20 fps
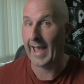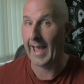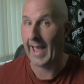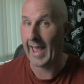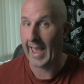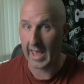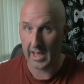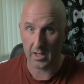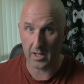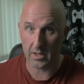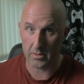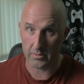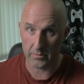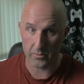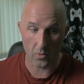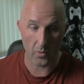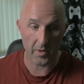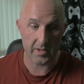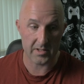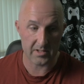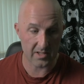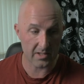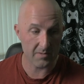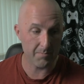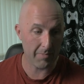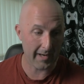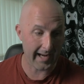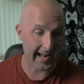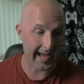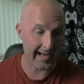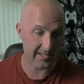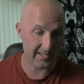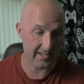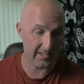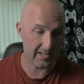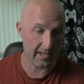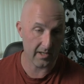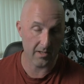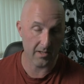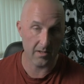Hell no, it's just
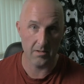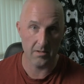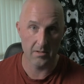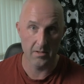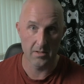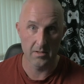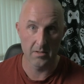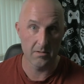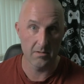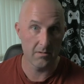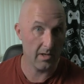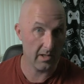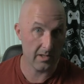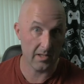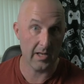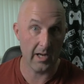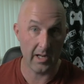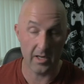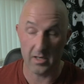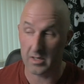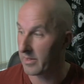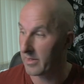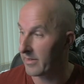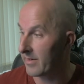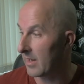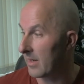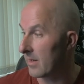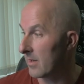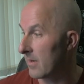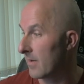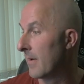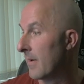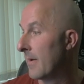plastic at the end of the day.